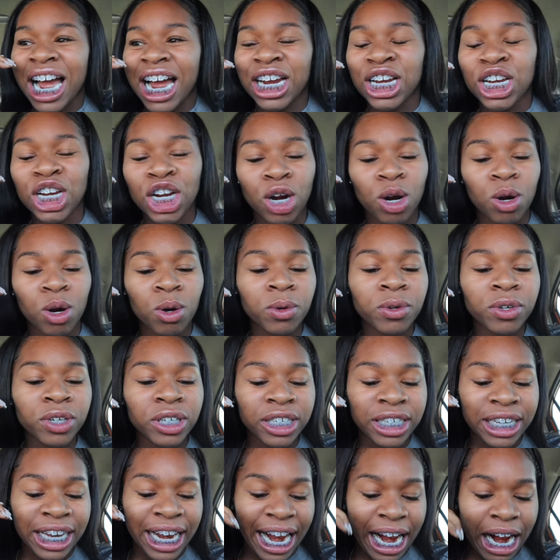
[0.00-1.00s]
I know
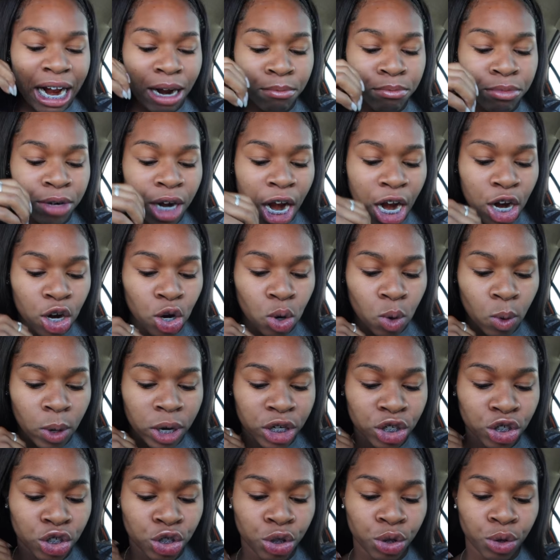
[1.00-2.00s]
that I'm not
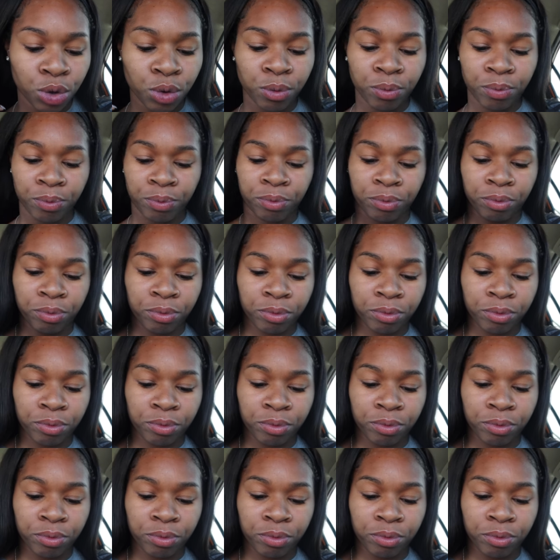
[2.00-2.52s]
going to